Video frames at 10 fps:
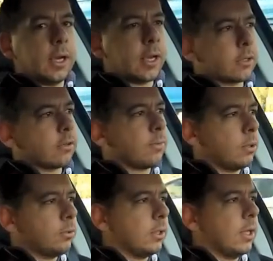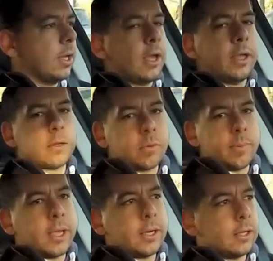electric mode and the
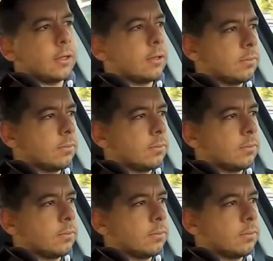remaining